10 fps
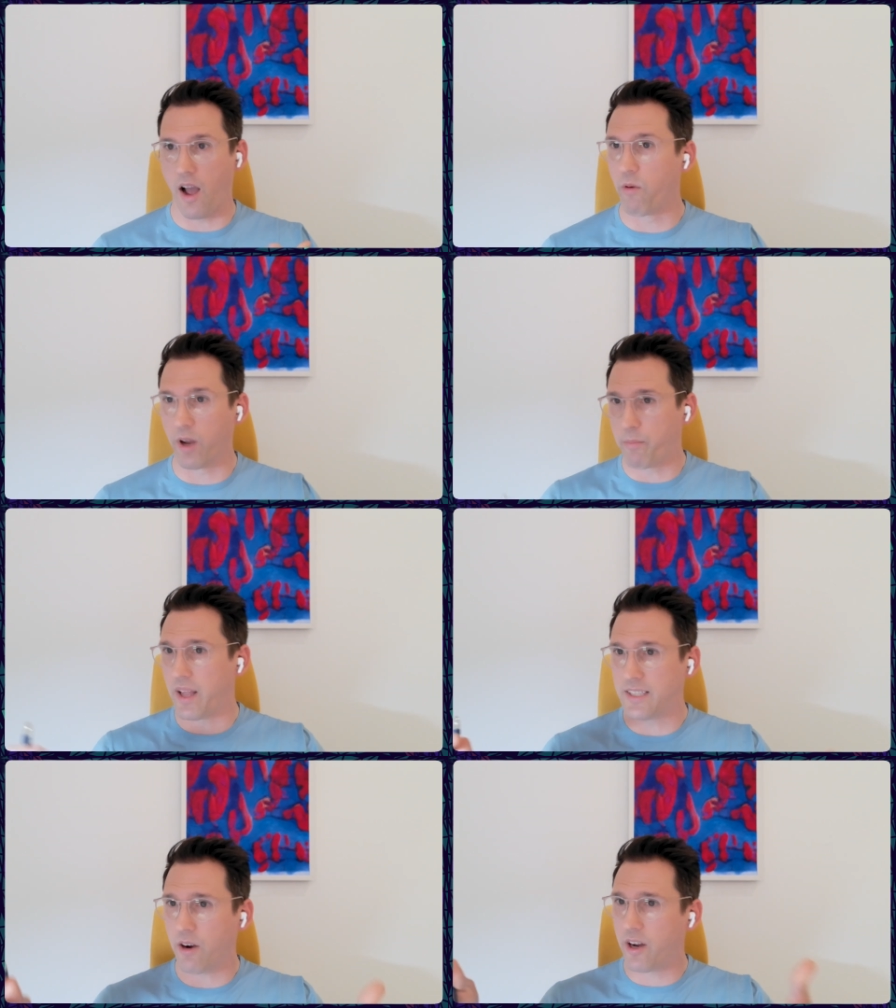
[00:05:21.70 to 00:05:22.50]
work at
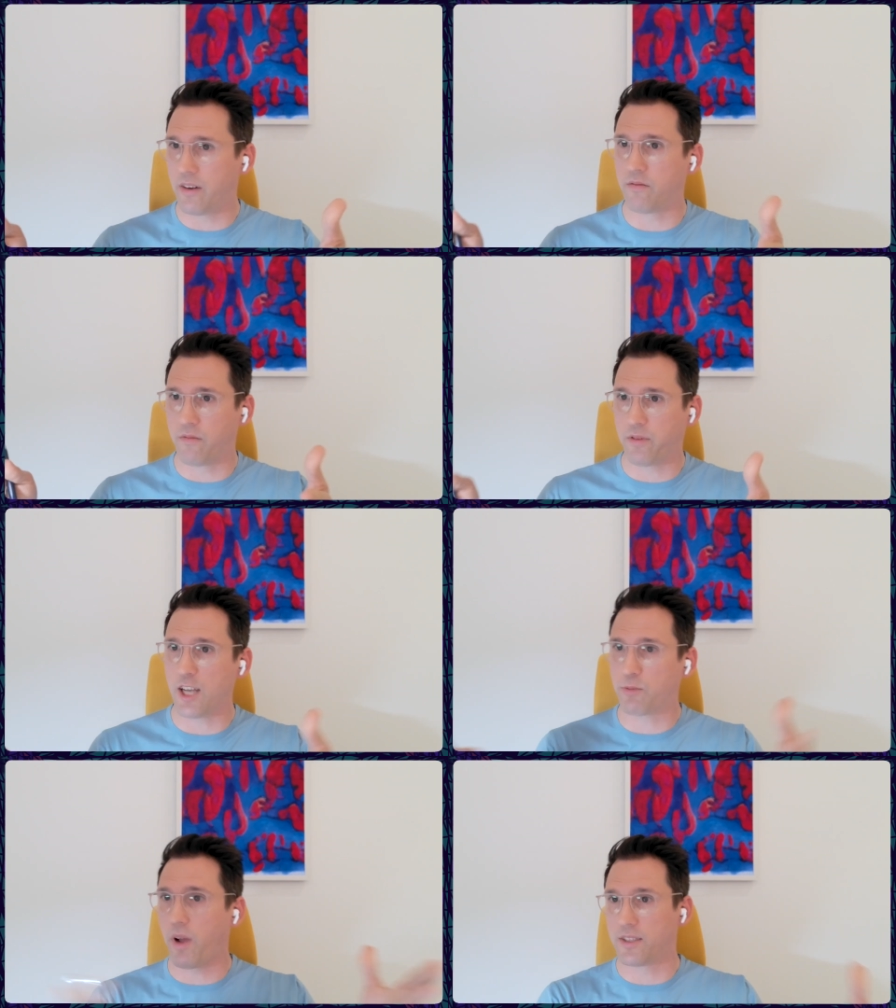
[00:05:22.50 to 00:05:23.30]
Pantera, and
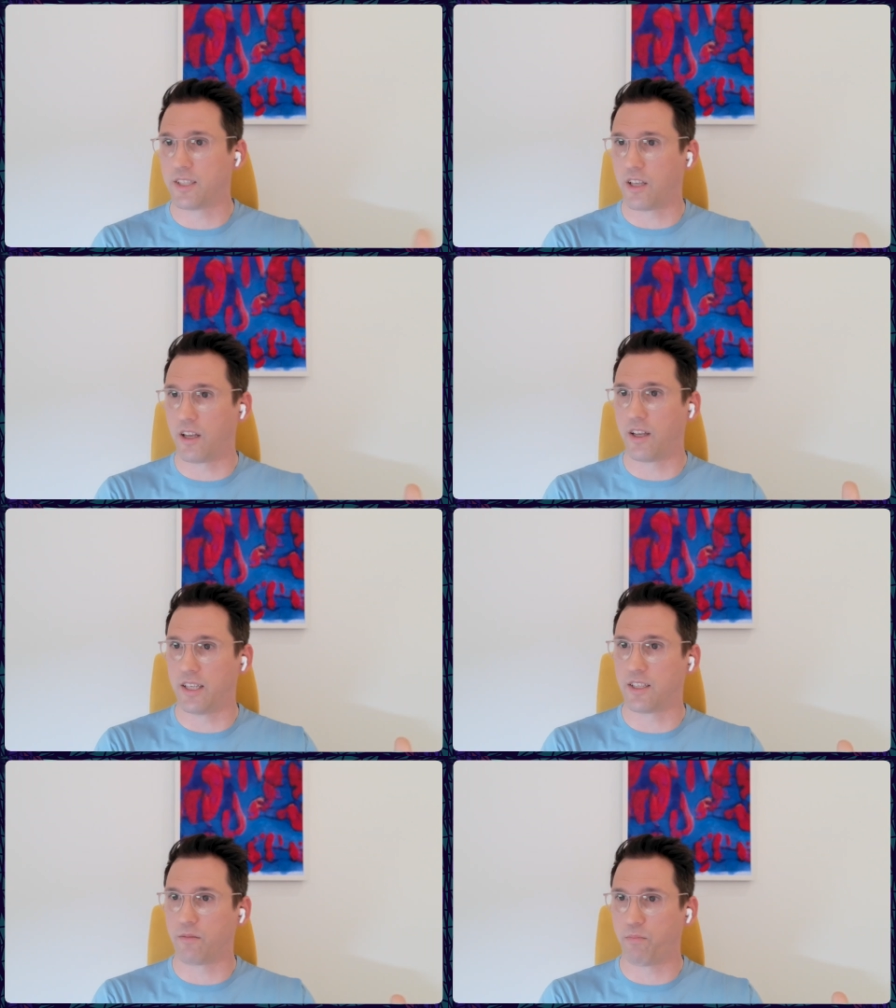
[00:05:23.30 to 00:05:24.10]
Flashbots is a
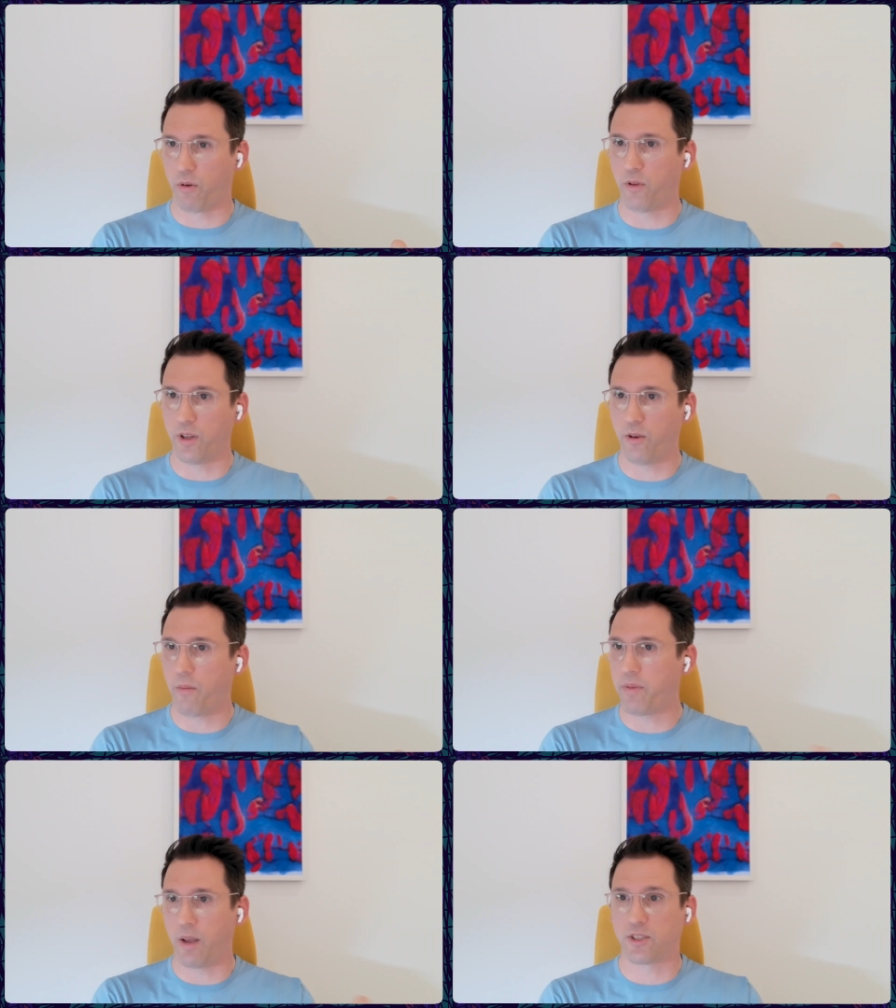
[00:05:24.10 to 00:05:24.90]
portfolio
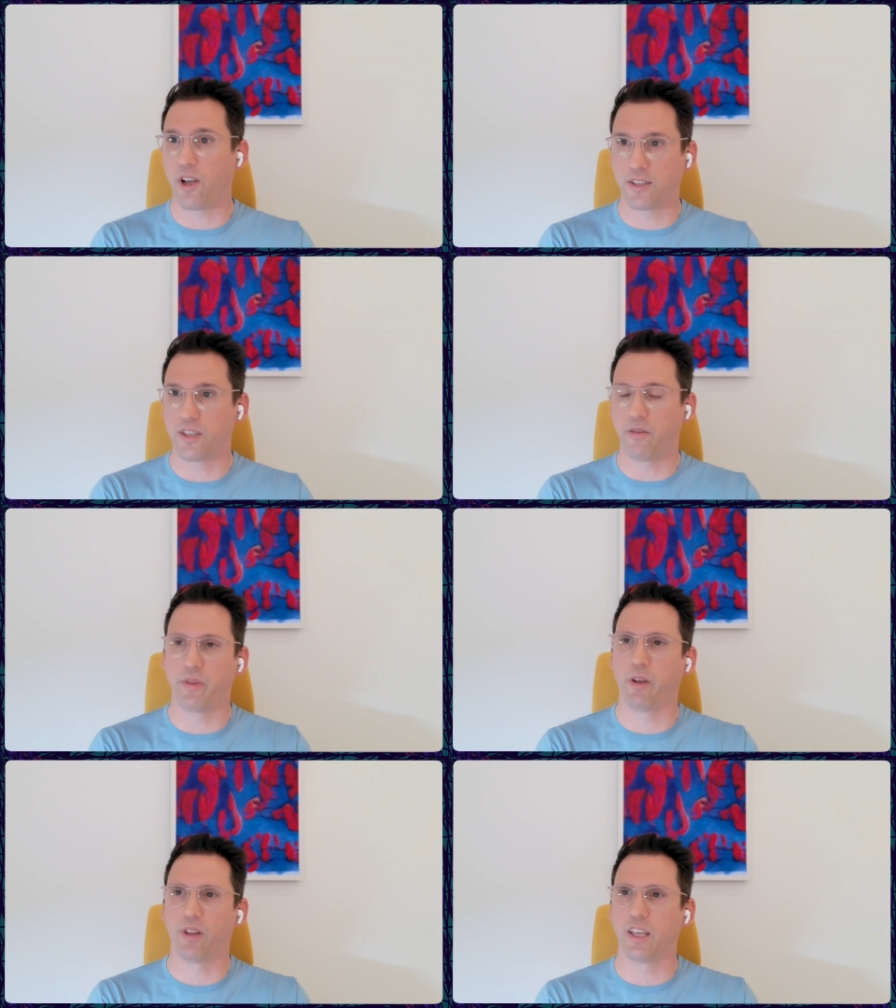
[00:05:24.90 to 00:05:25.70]
company. I was talking to
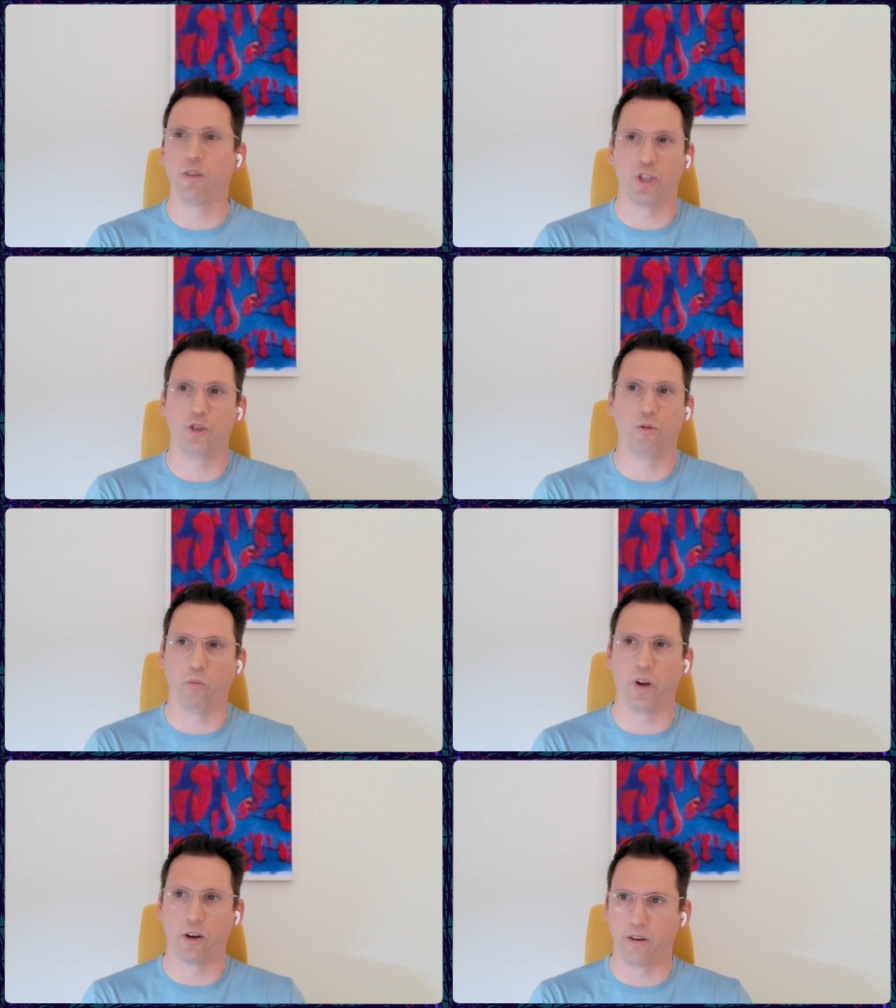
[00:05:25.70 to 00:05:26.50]
them, and they were like, you should do a
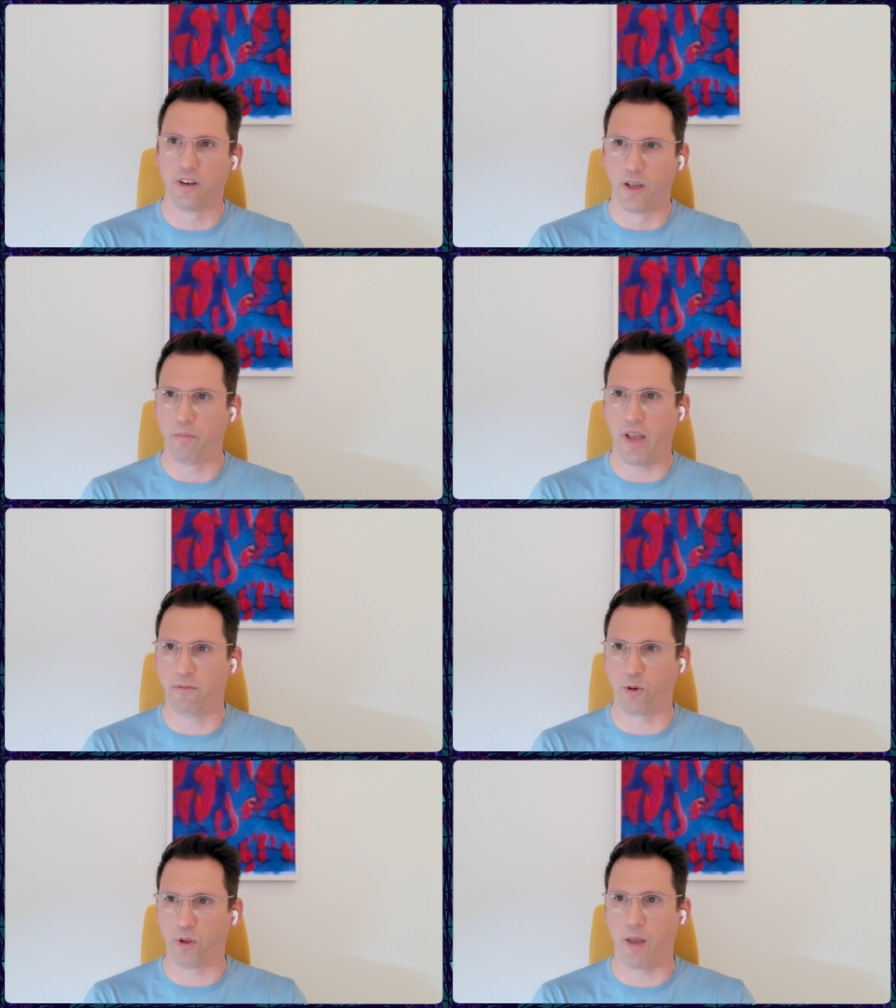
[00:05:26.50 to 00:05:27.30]
weird
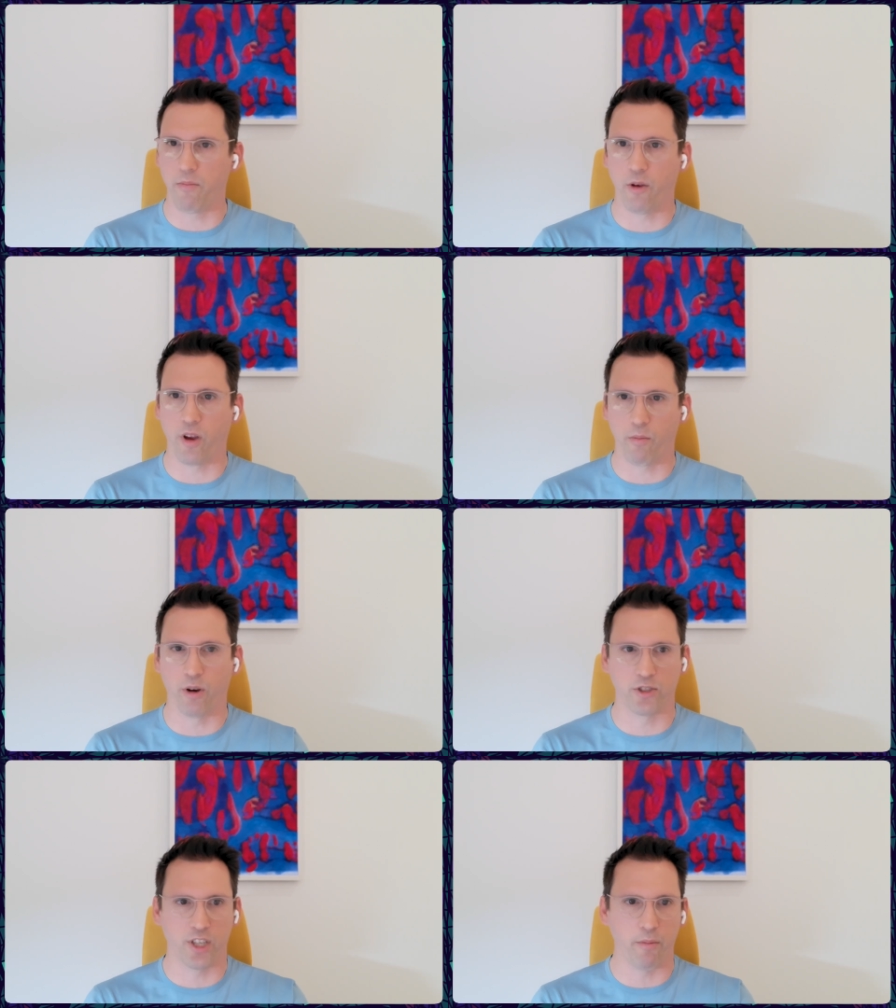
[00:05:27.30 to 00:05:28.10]
behavioral game theory
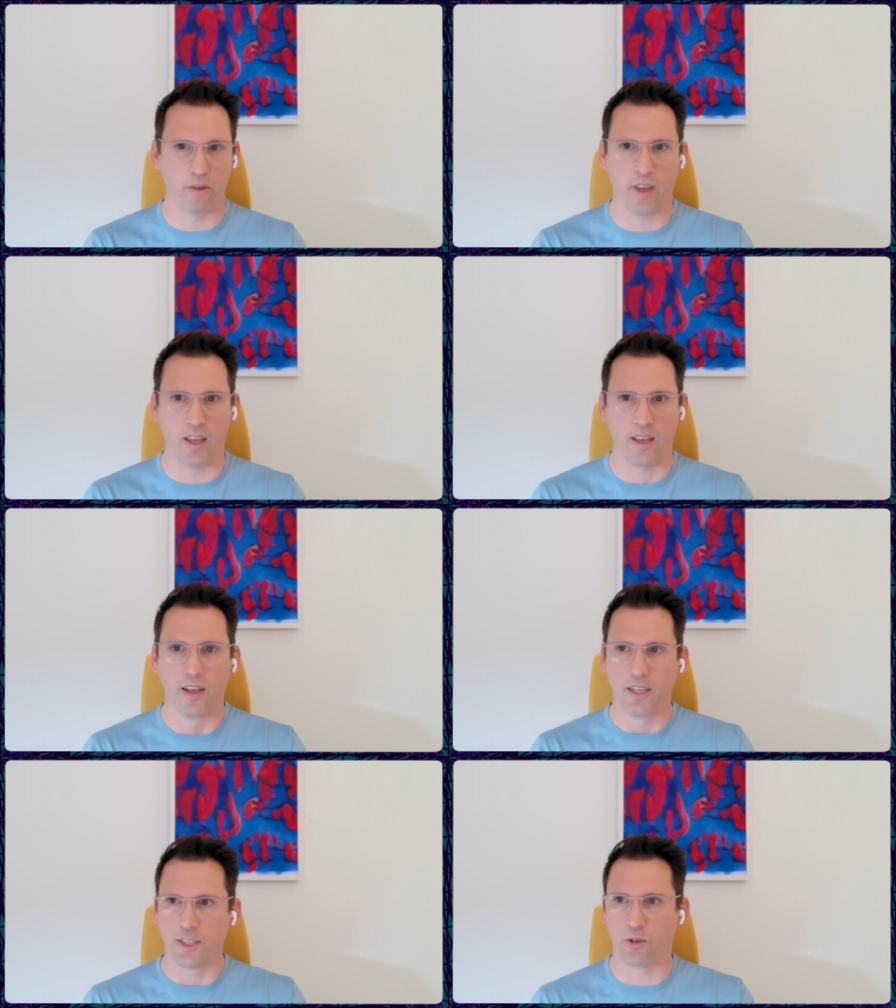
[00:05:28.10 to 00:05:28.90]
approach to MEV.
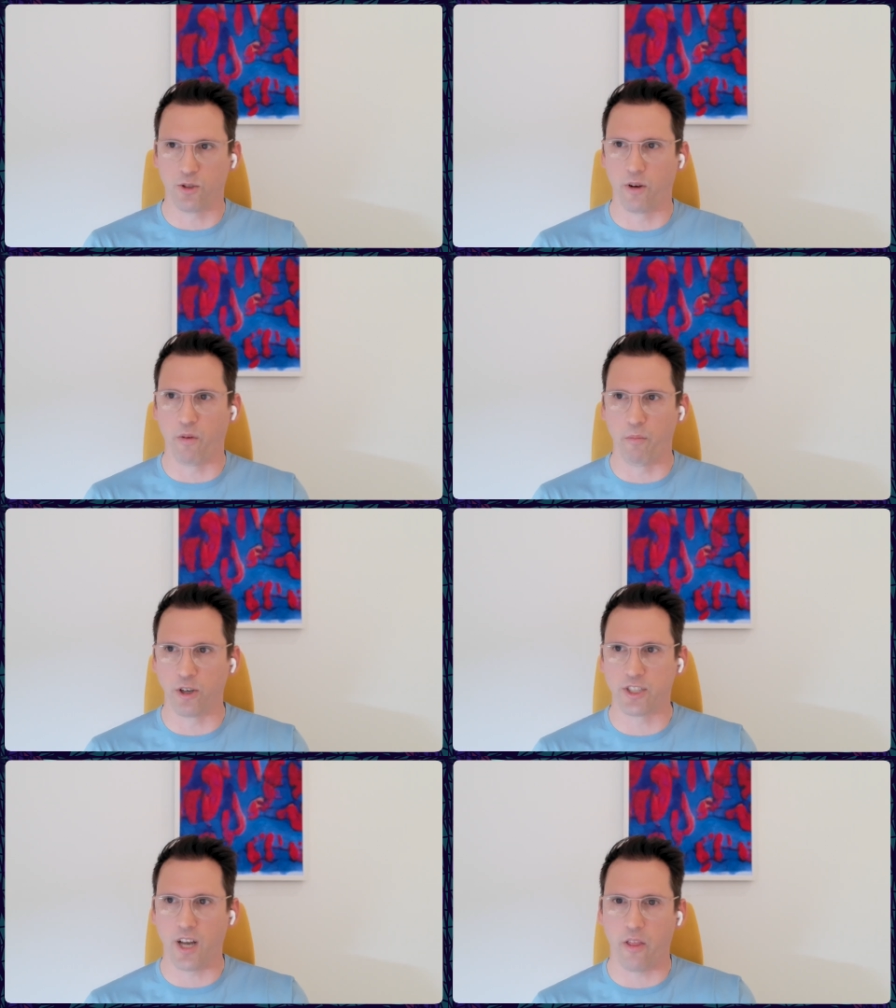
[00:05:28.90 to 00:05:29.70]
So it sort of
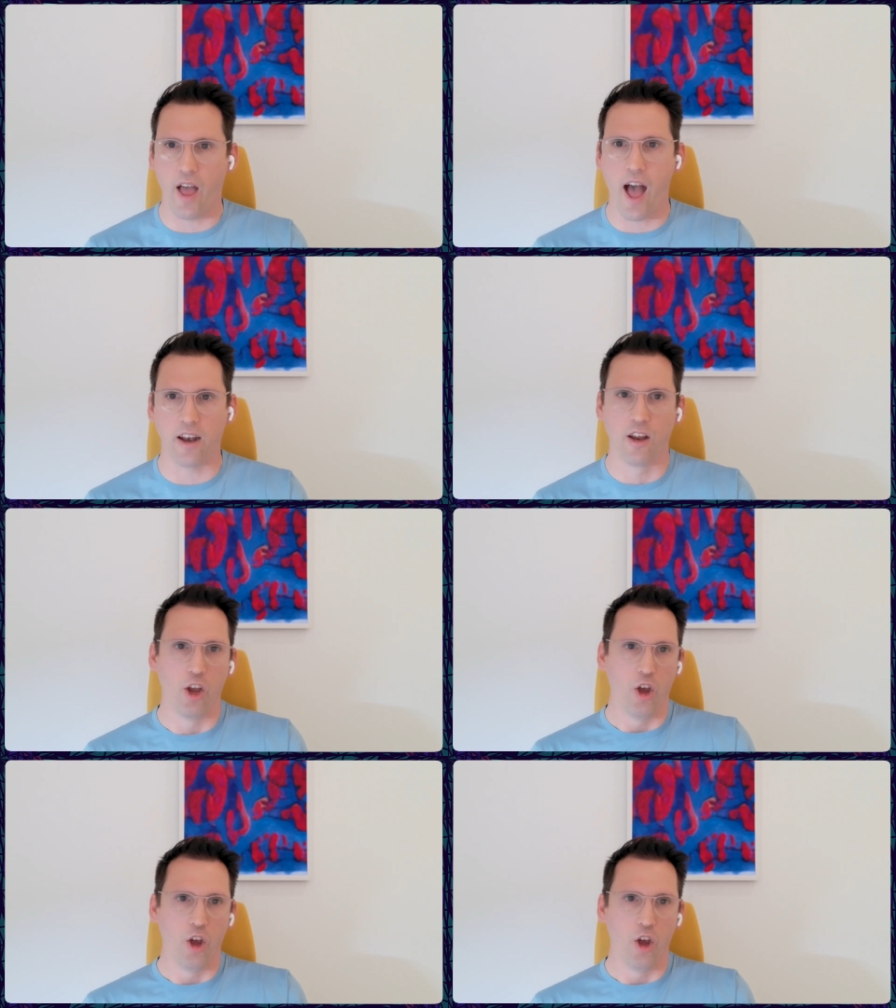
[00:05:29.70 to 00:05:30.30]
emerged out of that.